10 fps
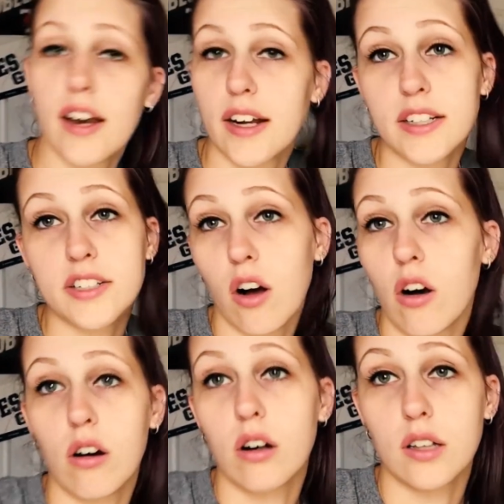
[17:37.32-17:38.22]
that I need to
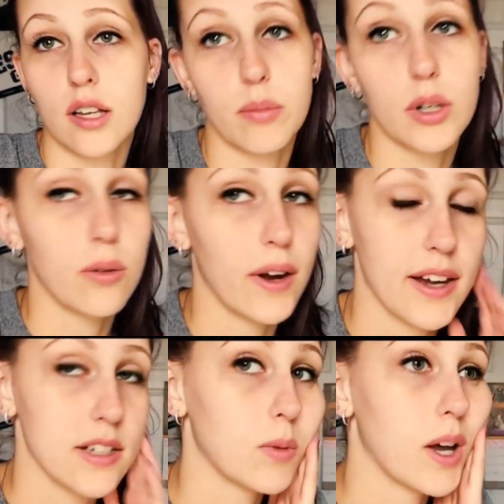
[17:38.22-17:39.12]
haul and put away
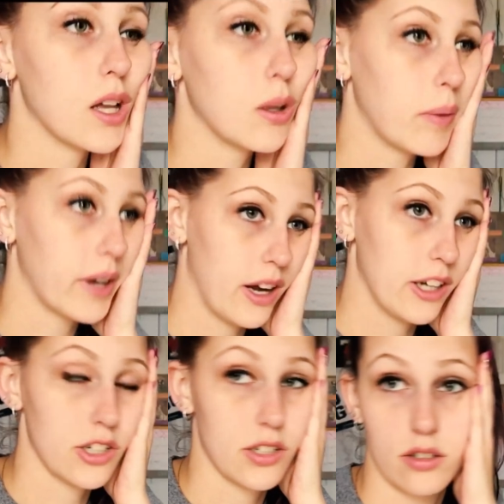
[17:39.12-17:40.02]
as well, but I
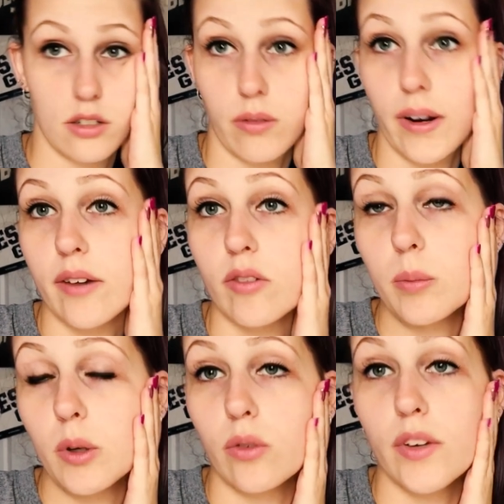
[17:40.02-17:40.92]
just don't have the
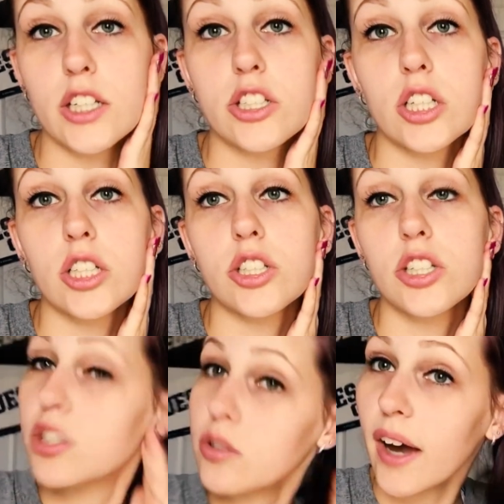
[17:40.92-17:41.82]
motivation
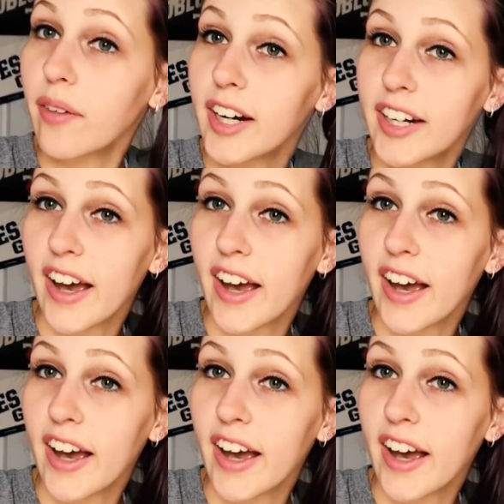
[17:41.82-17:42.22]
to do that right